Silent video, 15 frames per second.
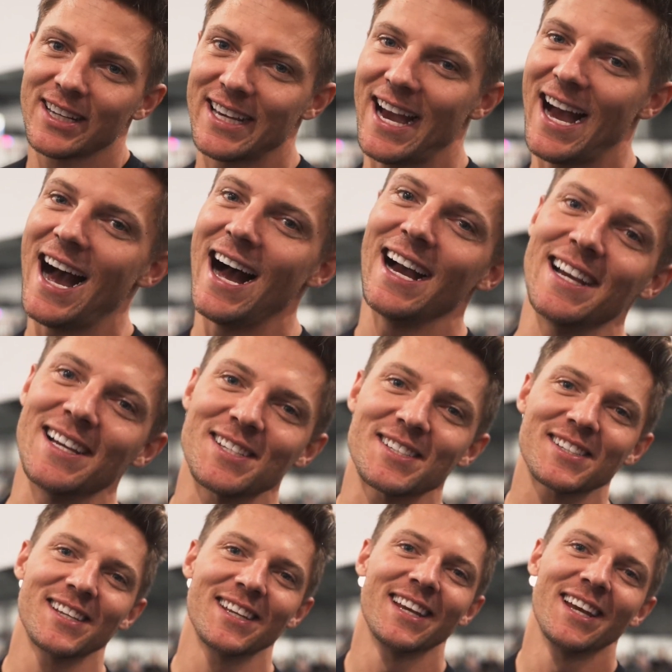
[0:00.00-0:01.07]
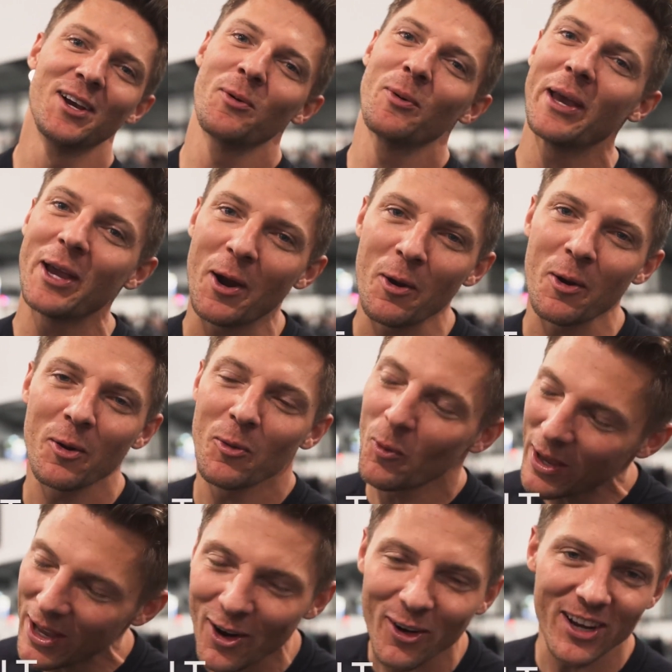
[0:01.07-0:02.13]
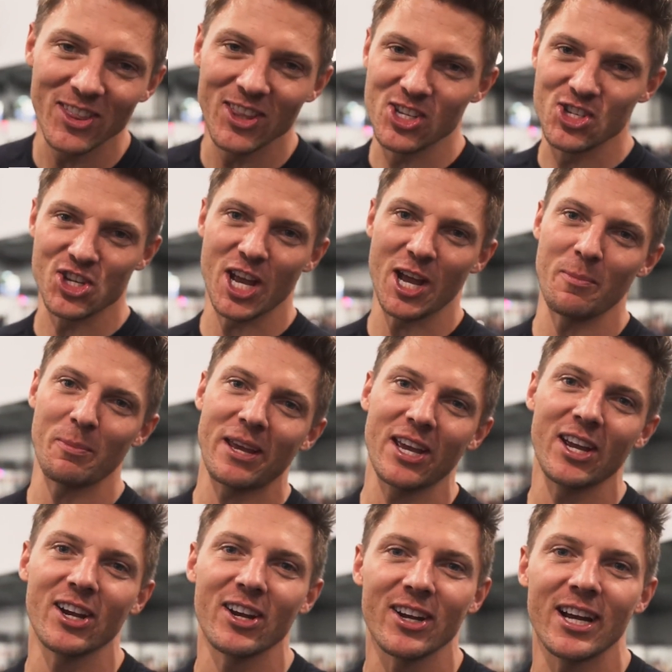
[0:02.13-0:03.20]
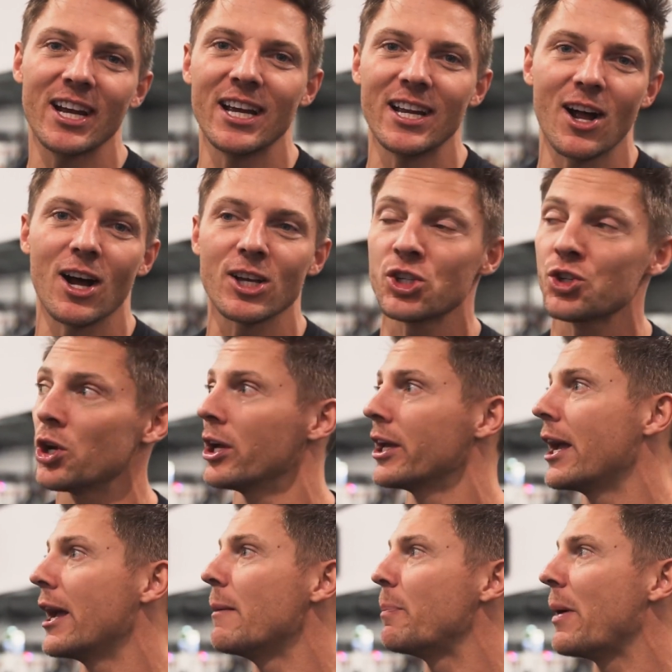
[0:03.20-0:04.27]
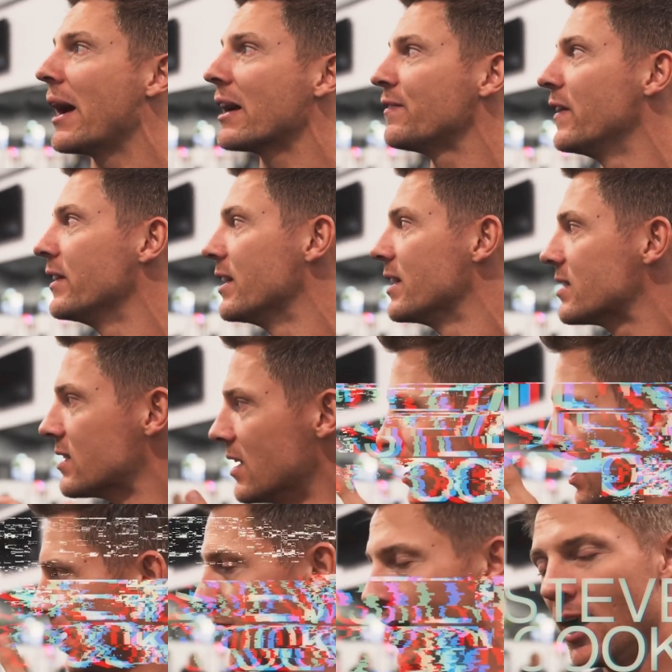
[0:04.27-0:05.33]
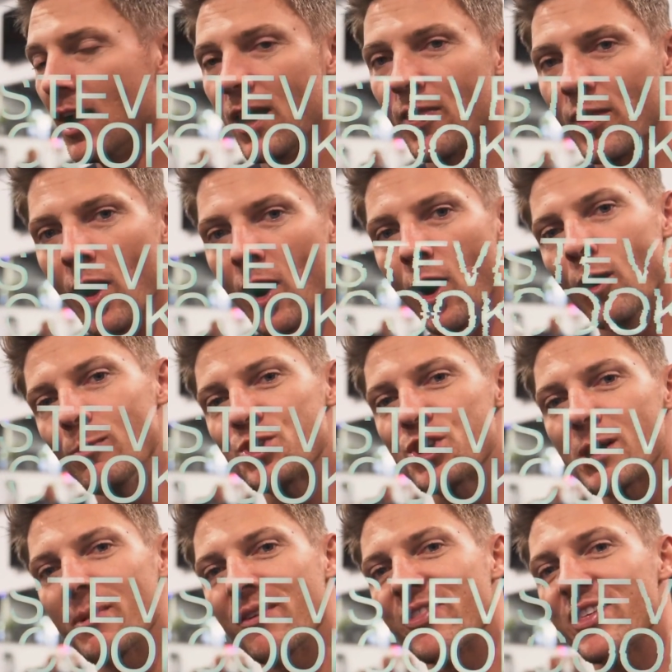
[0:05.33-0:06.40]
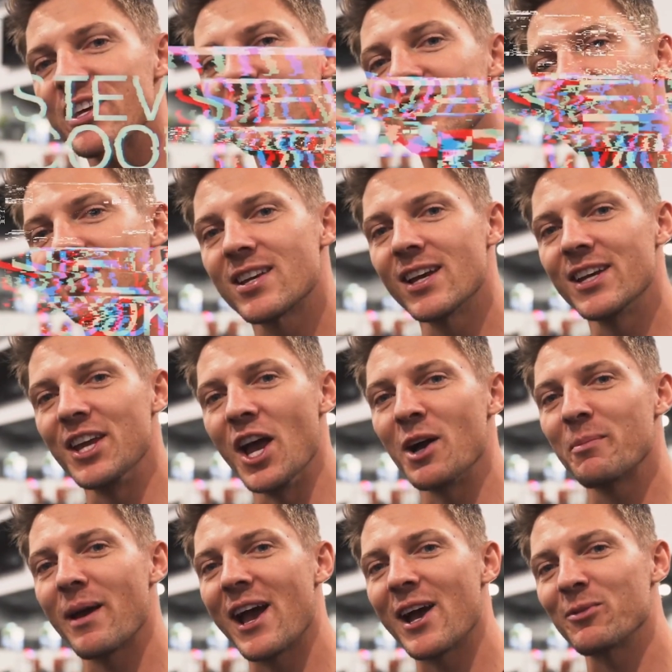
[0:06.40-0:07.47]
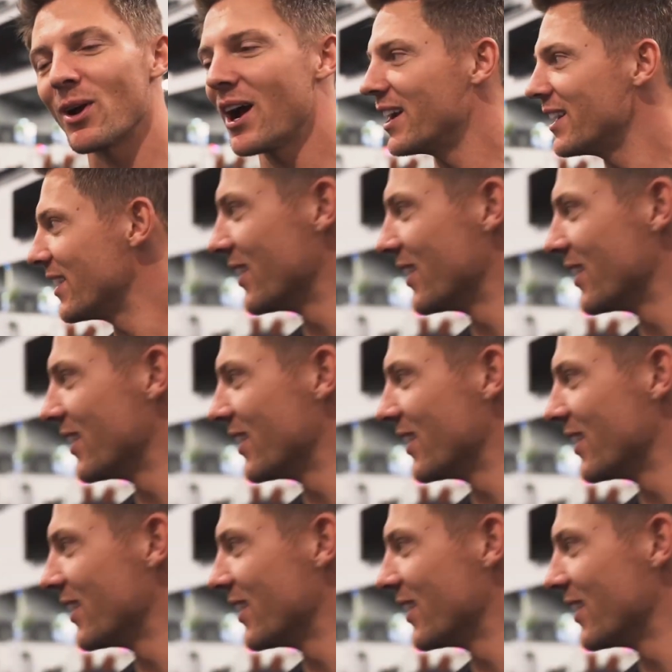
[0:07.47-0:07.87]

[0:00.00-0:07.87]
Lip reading: Guys, we are in the gym here in Australia, Impact Fitness, home gym of this young man right